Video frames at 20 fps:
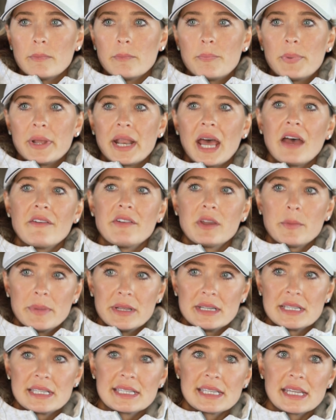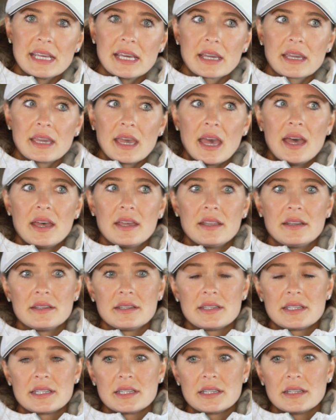But having been sick
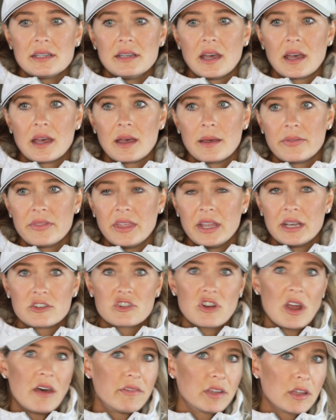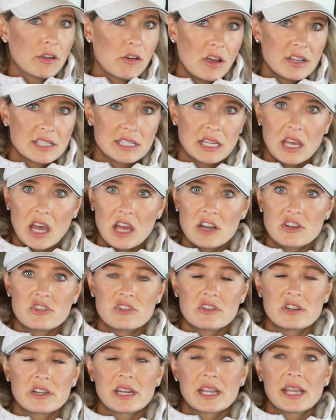and then traveling across the
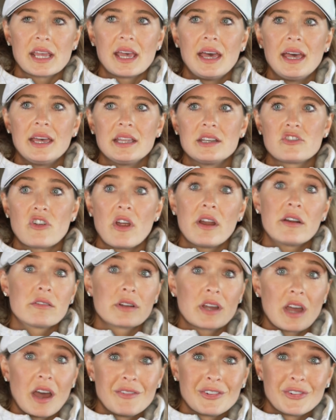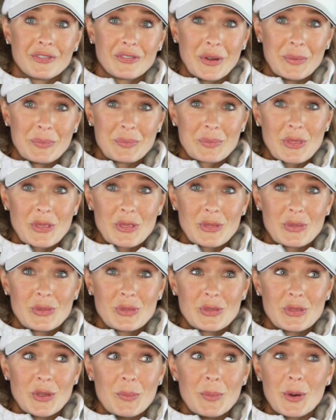country and trying to recover from
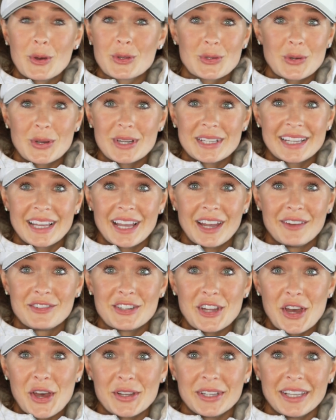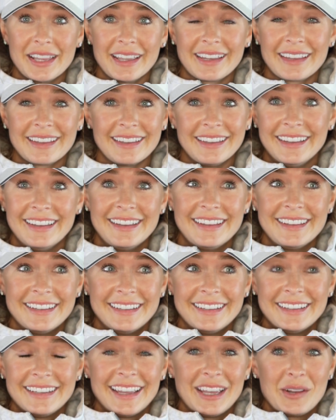the most racing I've done, like,
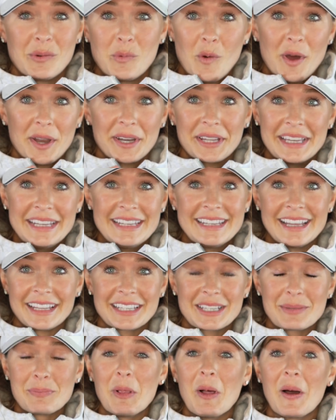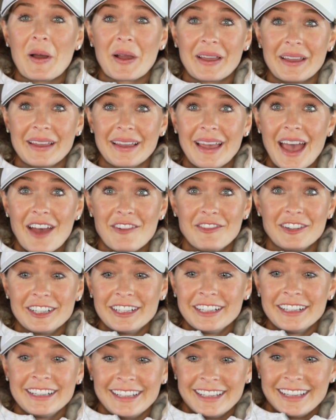in one condensed block
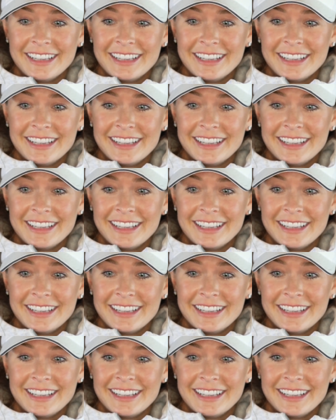ever.